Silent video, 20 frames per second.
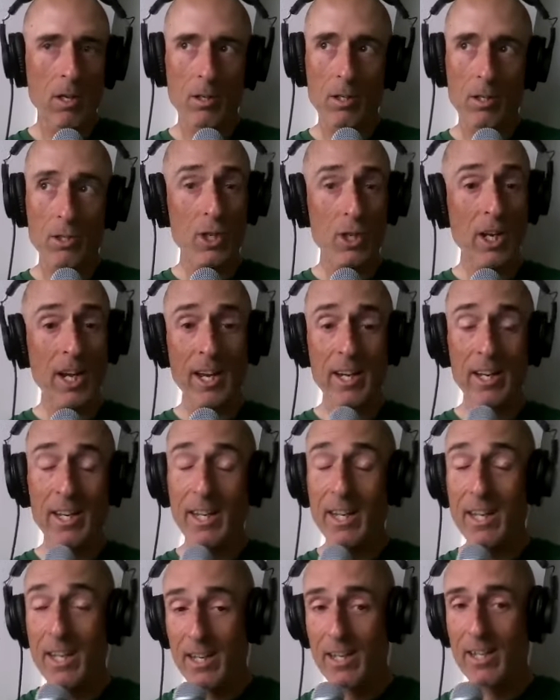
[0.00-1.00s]
because you
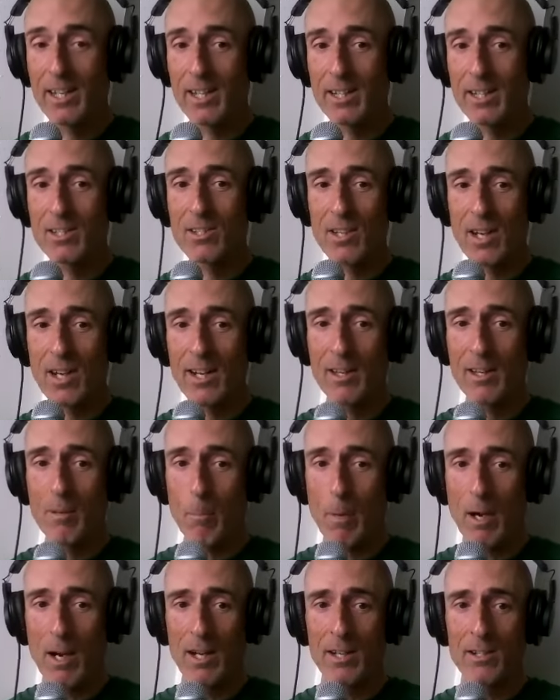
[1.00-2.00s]
can't get inside the
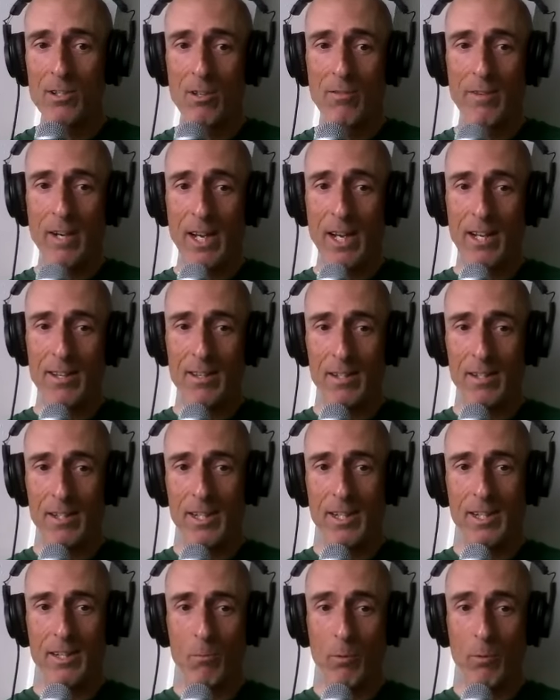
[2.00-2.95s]
minds of an athlete